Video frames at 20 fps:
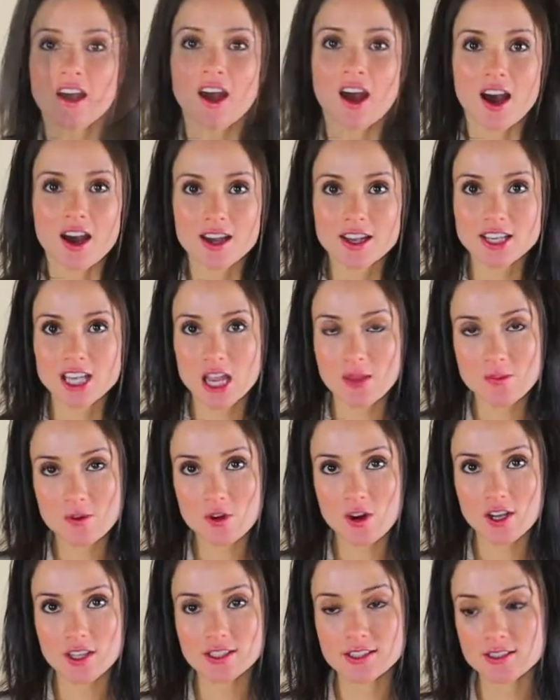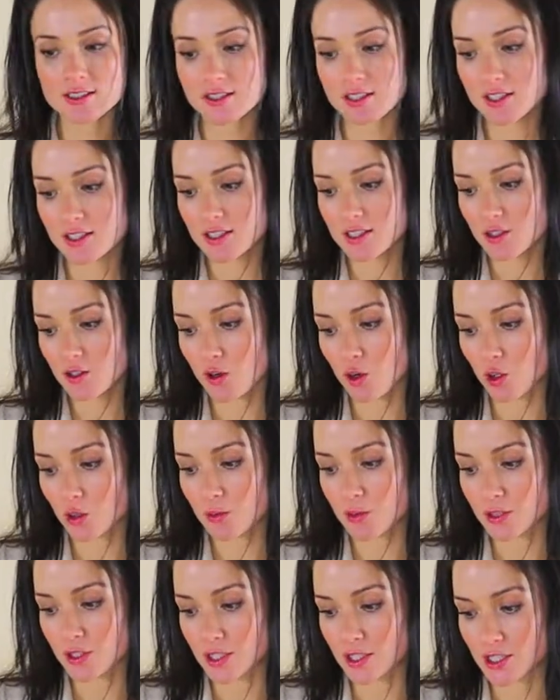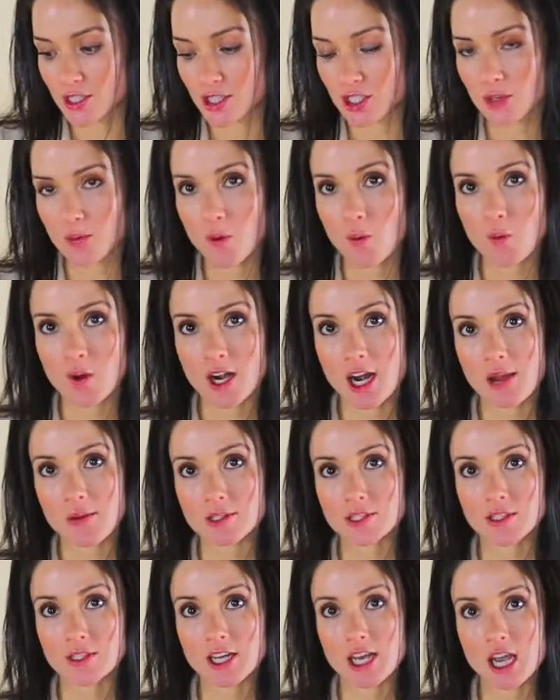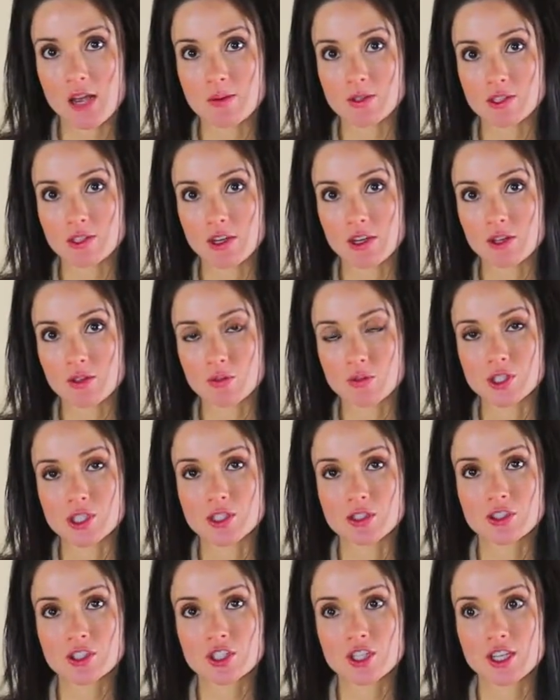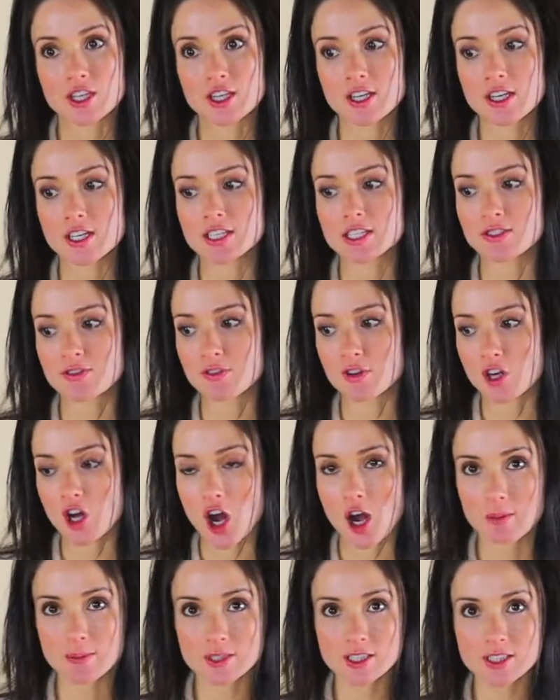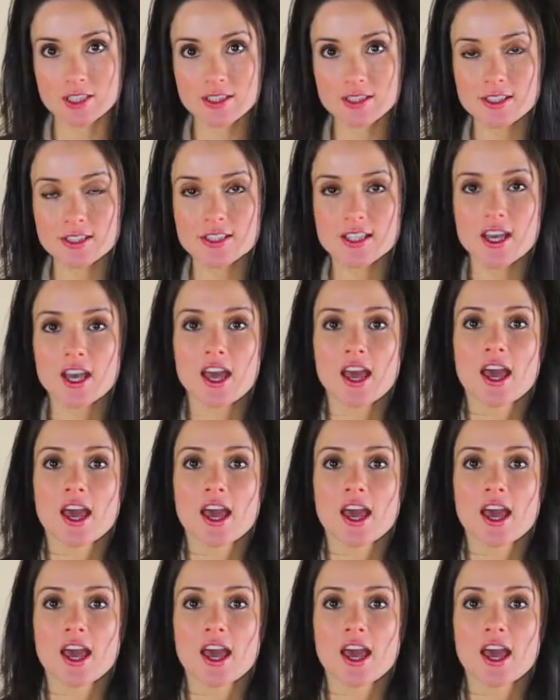I came across this cold brew system when I was on Amazon researching different options.